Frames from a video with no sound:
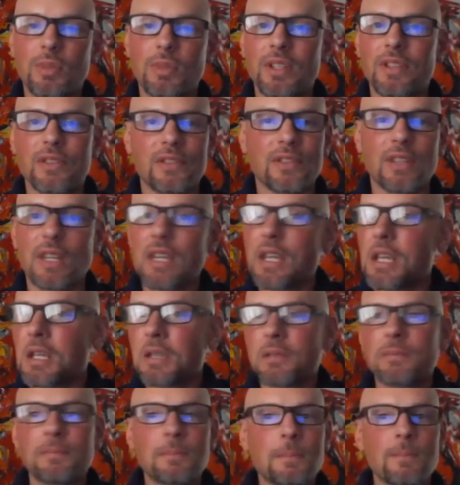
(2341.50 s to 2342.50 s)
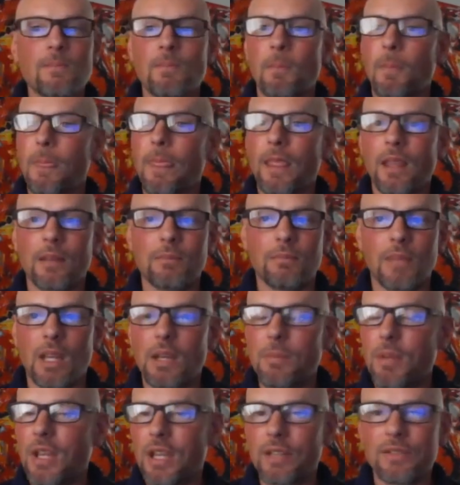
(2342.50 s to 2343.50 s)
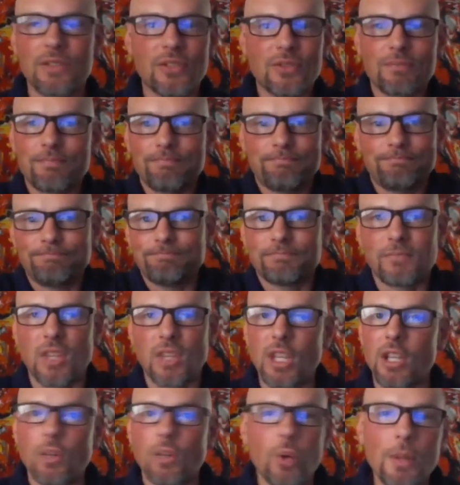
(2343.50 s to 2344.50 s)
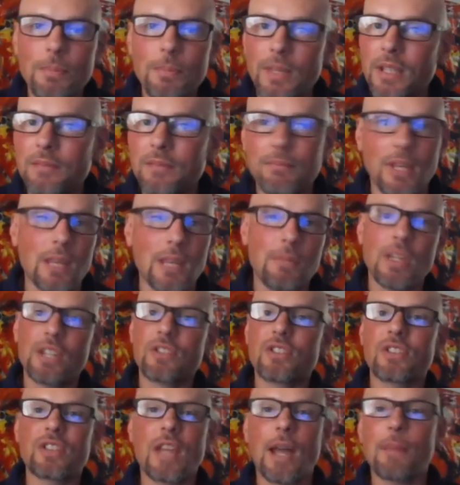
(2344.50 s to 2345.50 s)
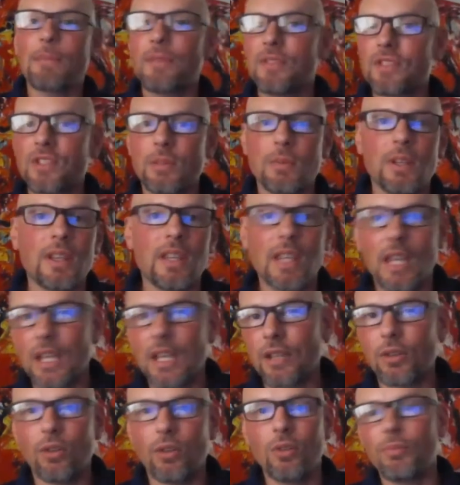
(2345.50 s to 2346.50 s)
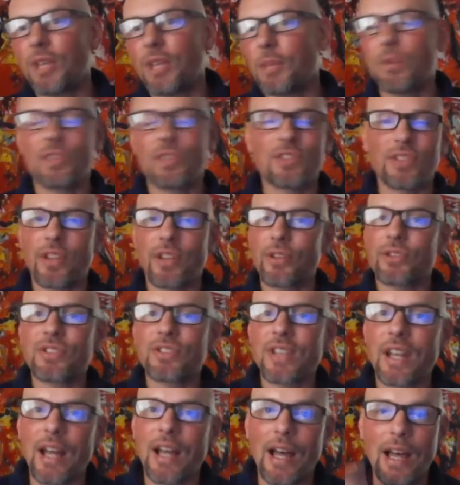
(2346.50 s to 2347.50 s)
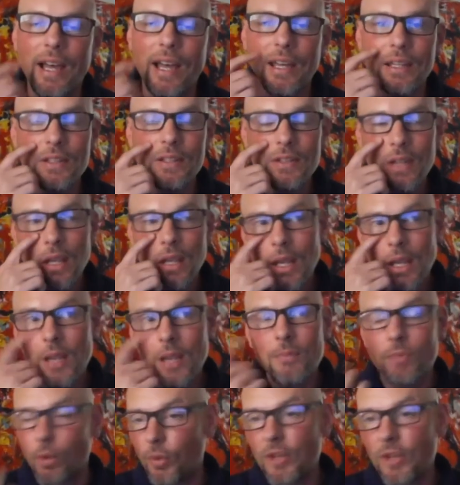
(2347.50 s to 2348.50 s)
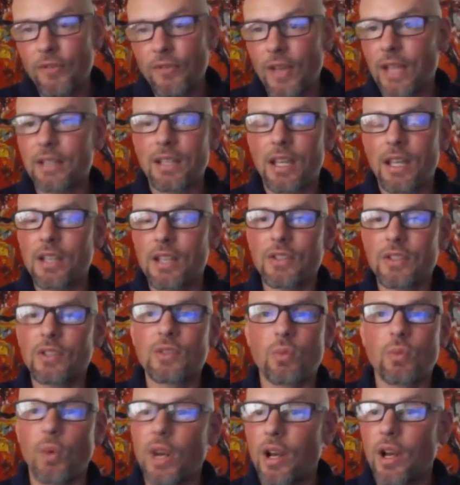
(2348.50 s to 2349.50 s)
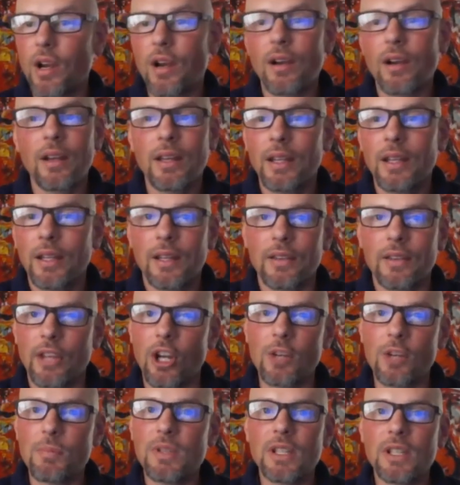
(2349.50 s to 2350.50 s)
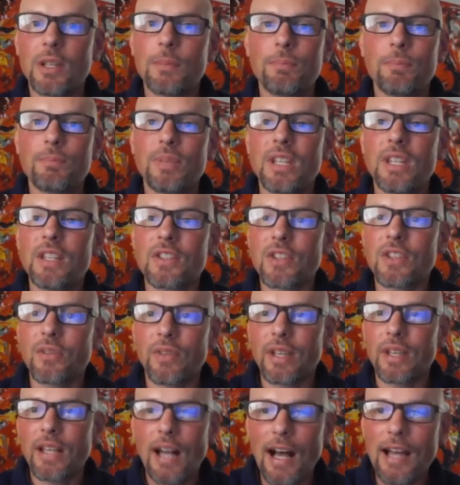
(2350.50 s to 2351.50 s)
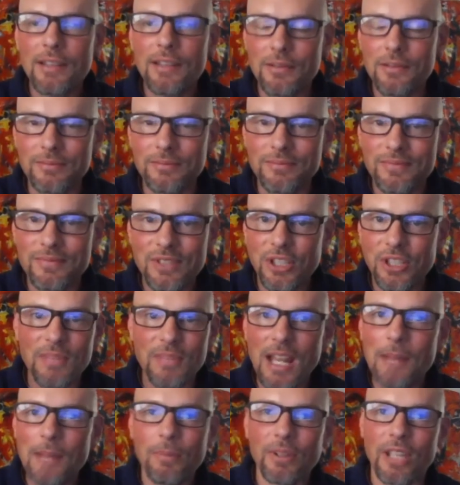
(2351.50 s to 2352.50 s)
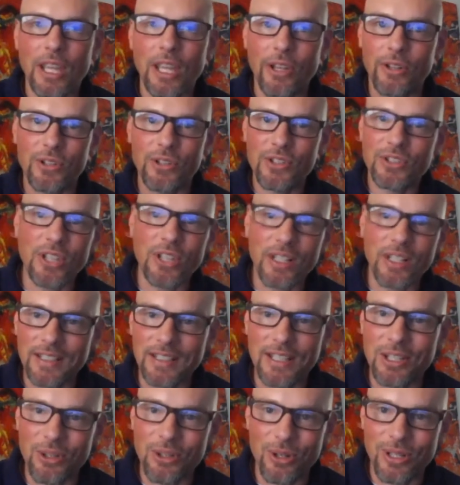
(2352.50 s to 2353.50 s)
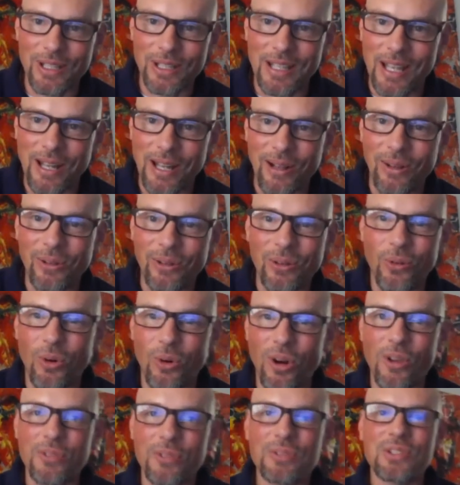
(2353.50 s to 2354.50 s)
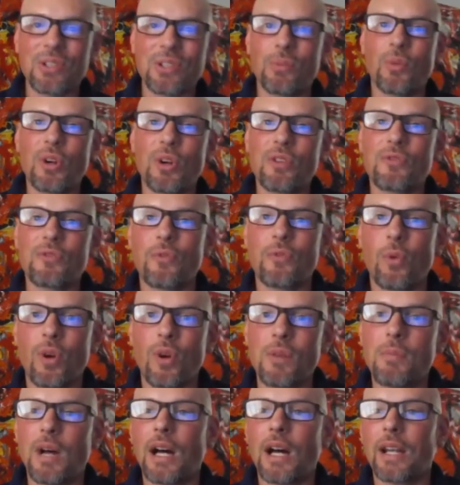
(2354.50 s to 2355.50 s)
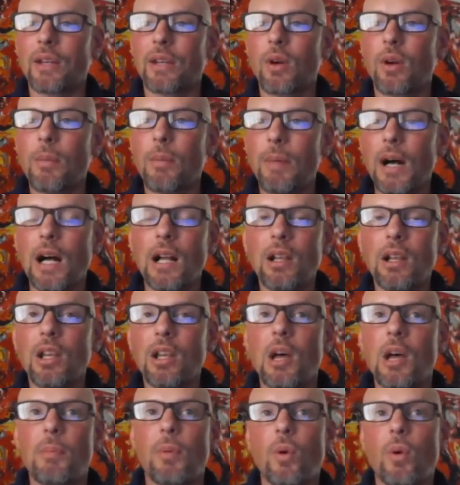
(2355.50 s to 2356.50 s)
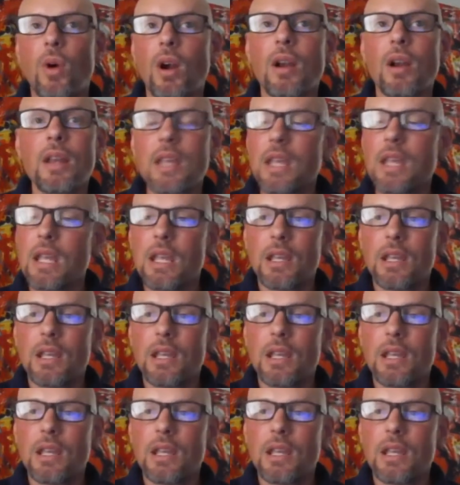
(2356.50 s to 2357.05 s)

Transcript: to be seen. Maybe it's the equipment. Maybe it just happens to be the angle. Maybe it's another set of eyes. But we've had cases where there'd be a piece of a cotton tipped applicator stuck in the ear canal, or some weird foreign body, or a polyp, or,